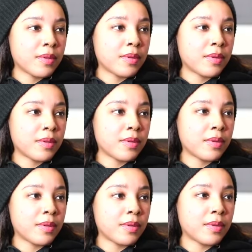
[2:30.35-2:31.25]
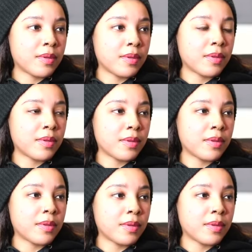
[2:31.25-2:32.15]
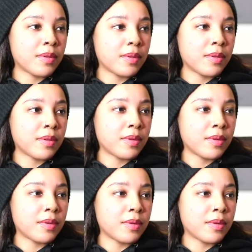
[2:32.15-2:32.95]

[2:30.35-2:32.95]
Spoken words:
This person isn't speaking.